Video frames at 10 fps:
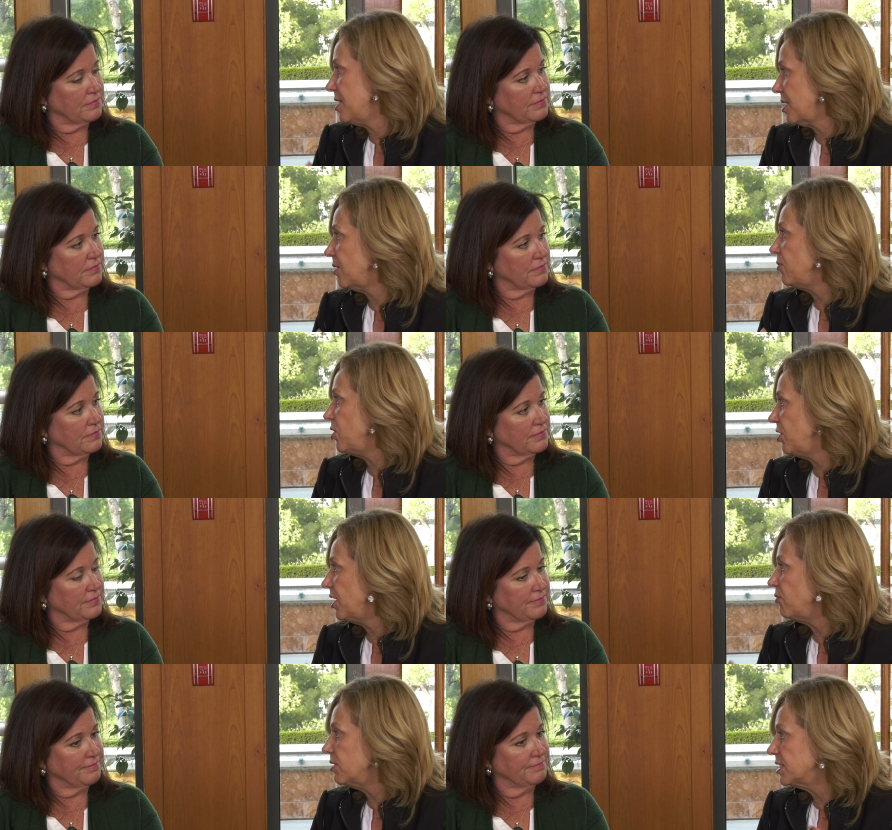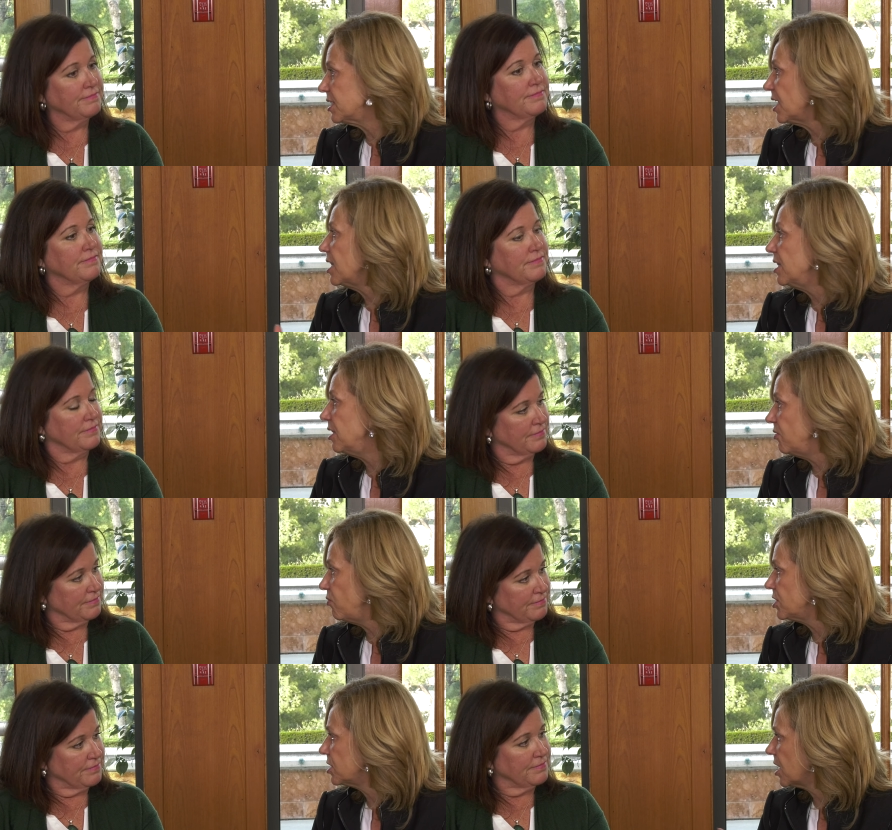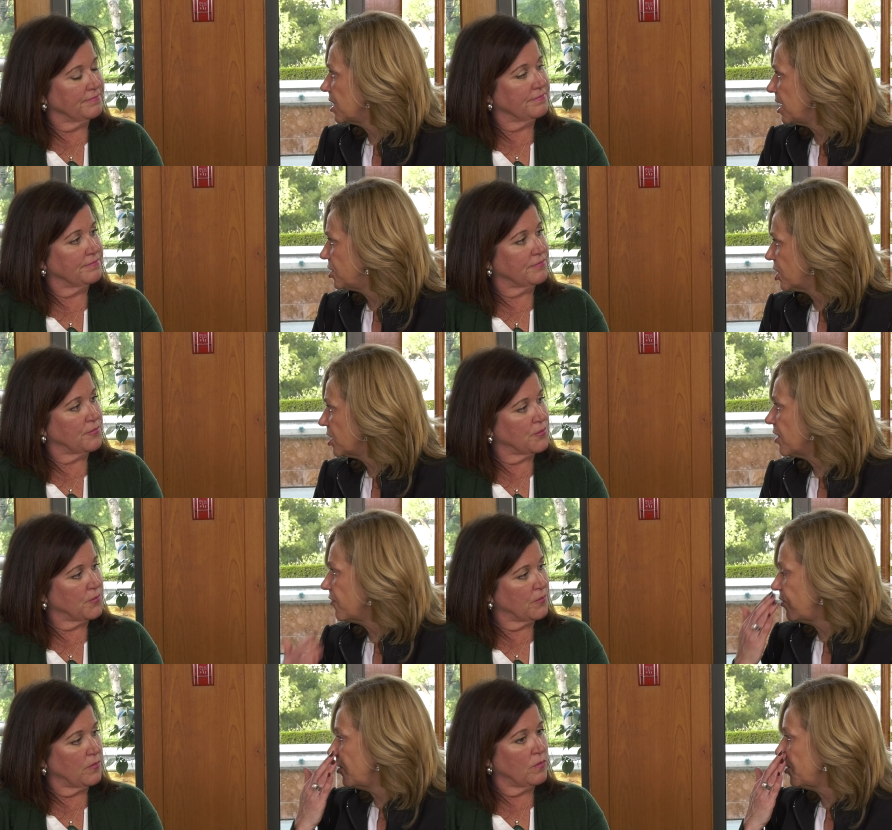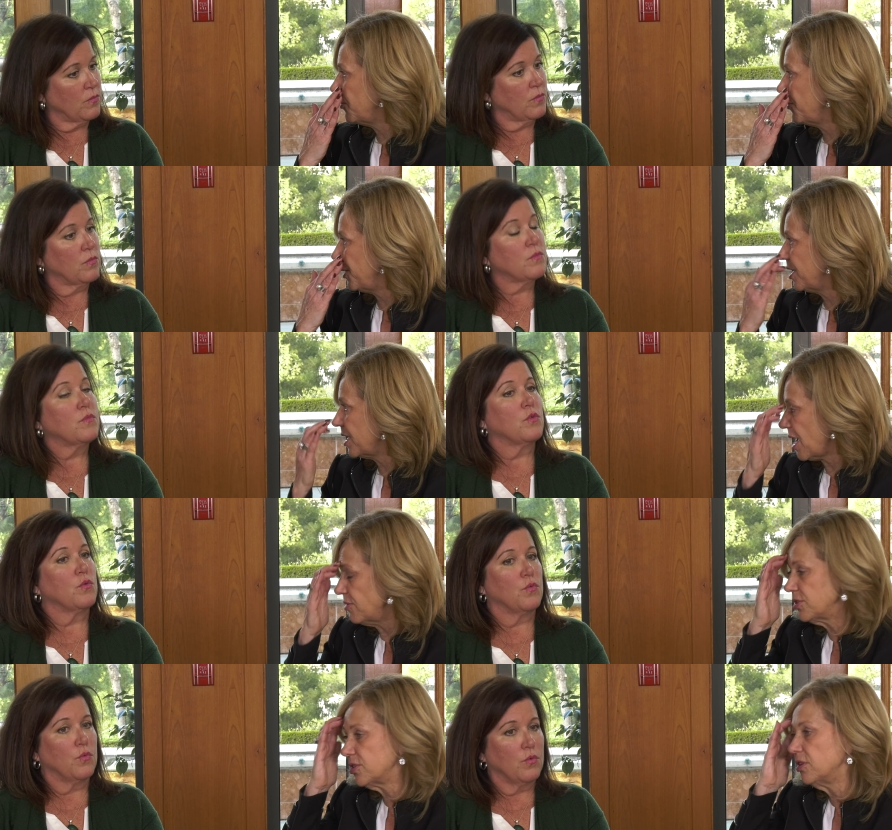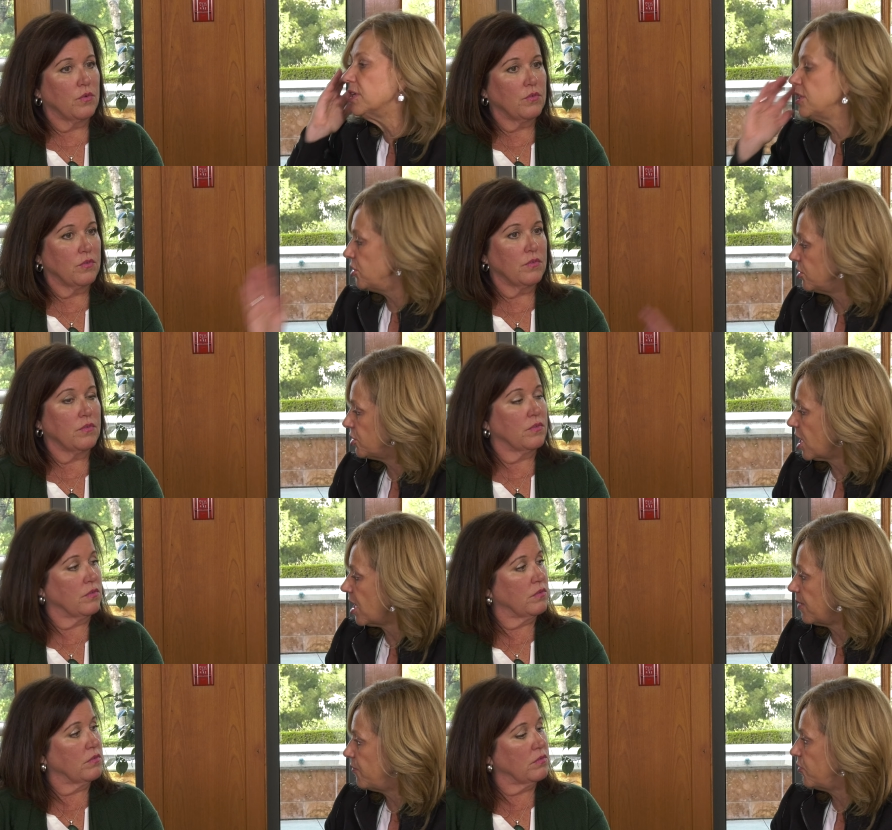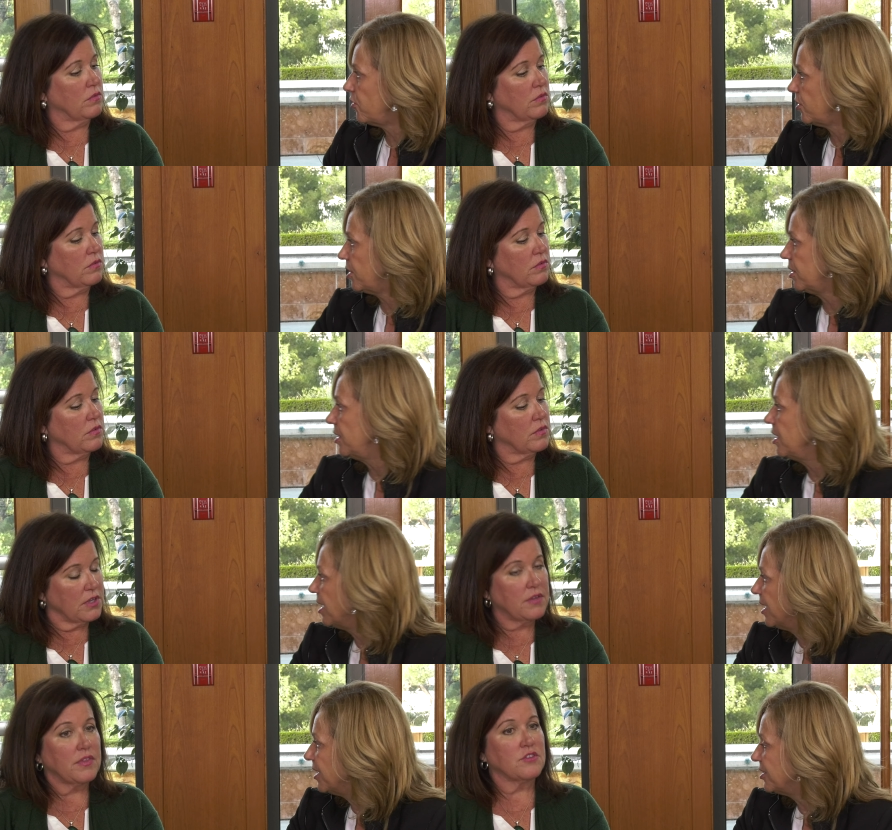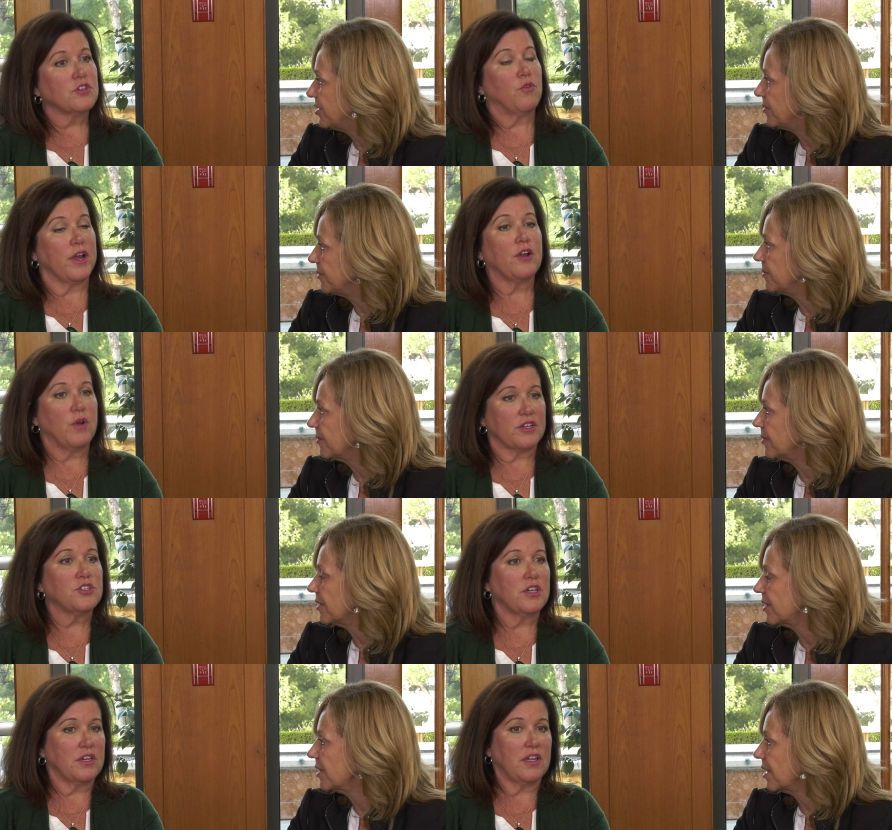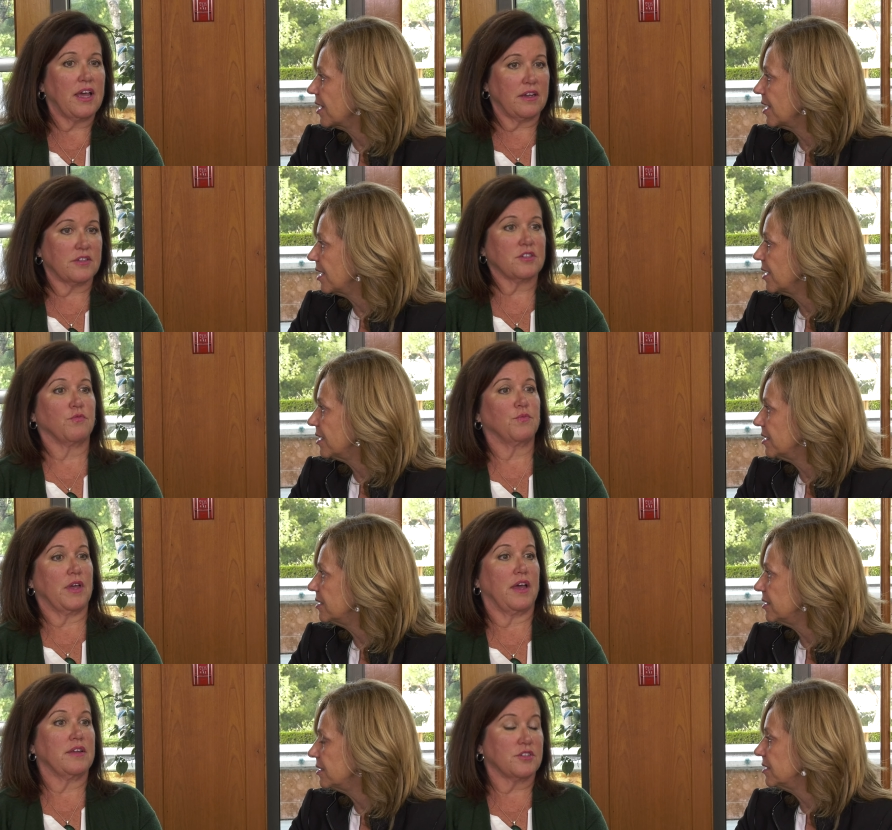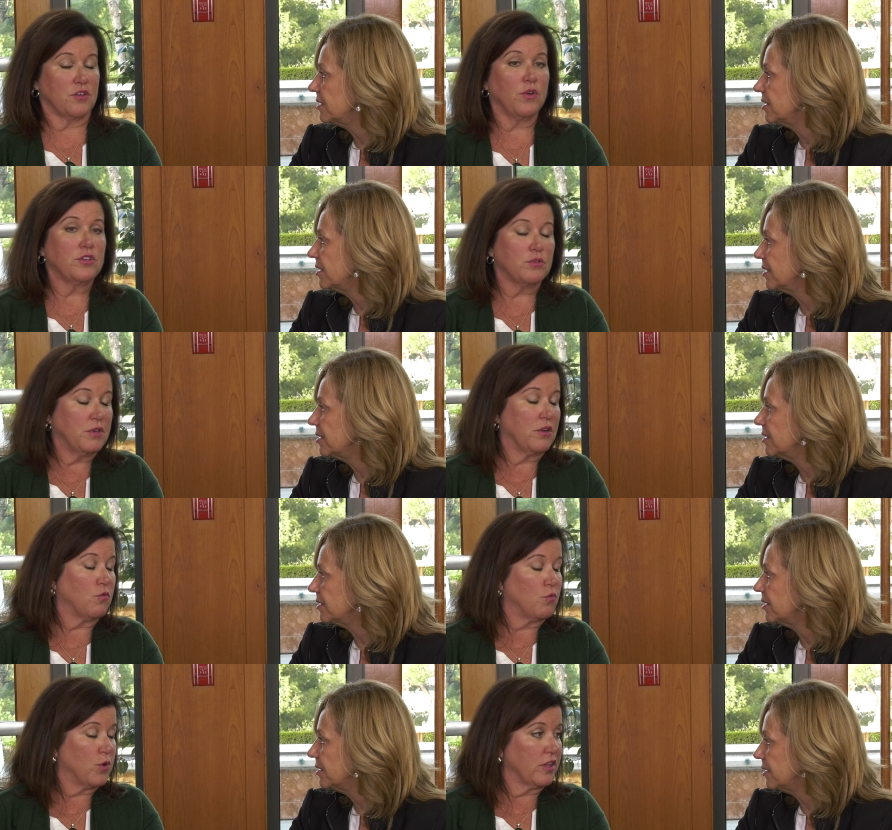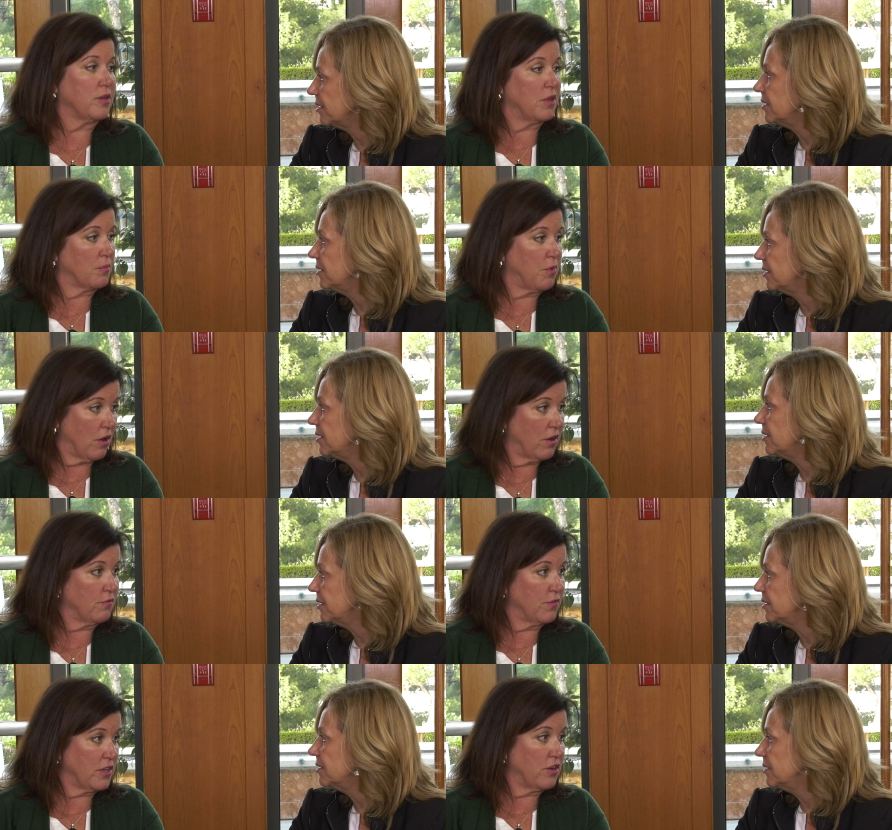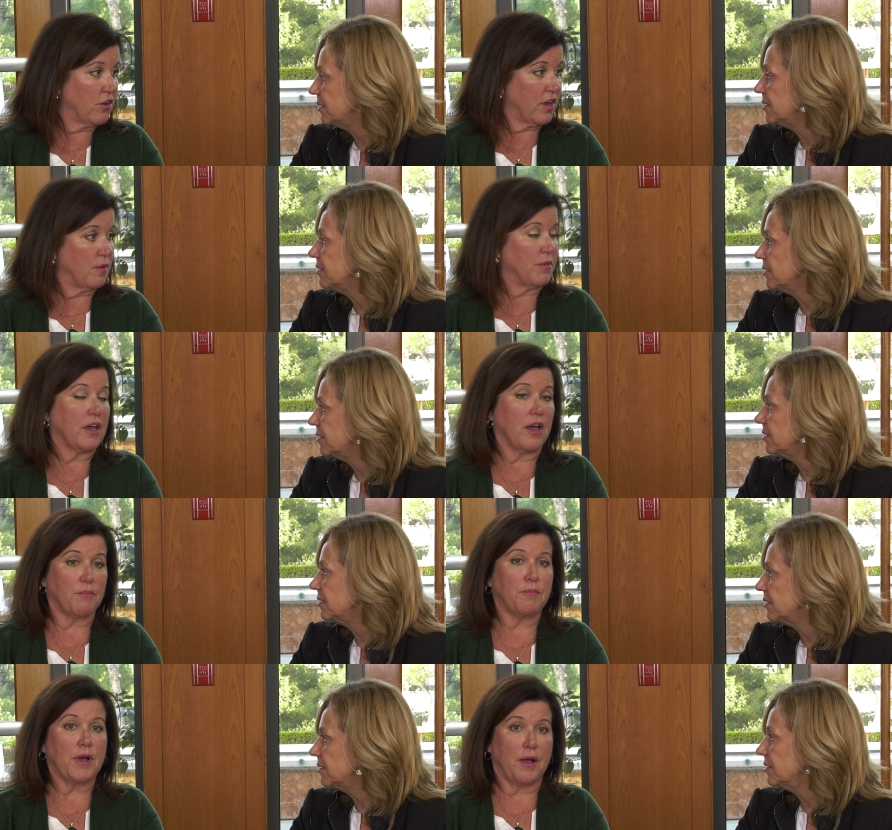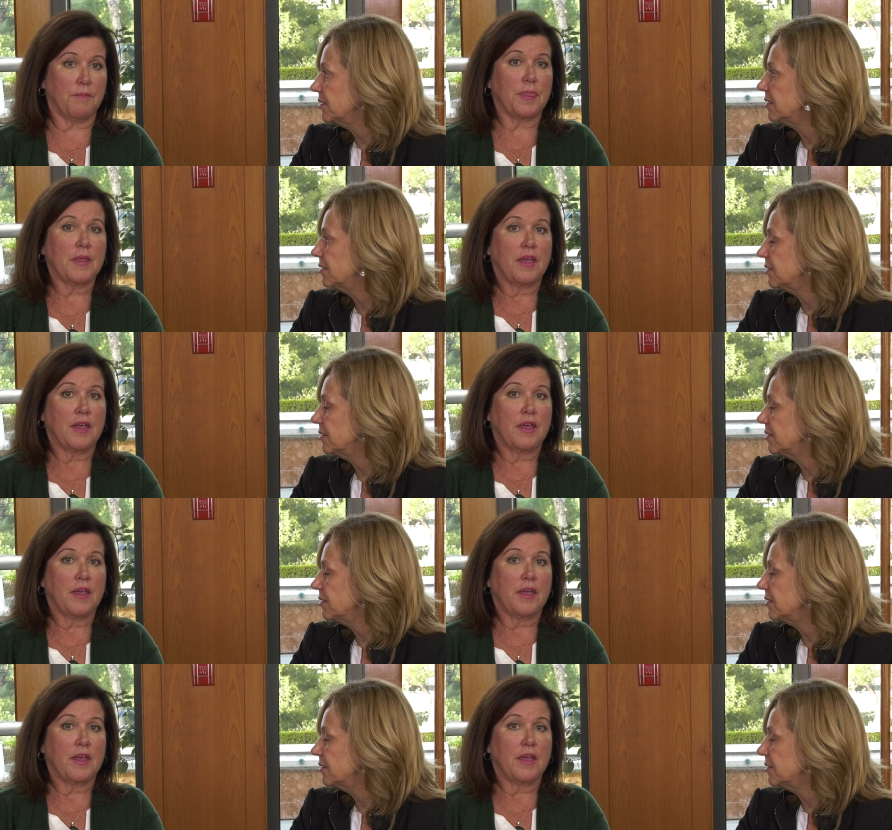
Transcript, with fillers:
Speaker 1: the community? What's on what's on the agenda for the council and your job for the
Speaker 2: Yeah, that's a great question and that is a that is going to be a really big part of the year coming up. Um,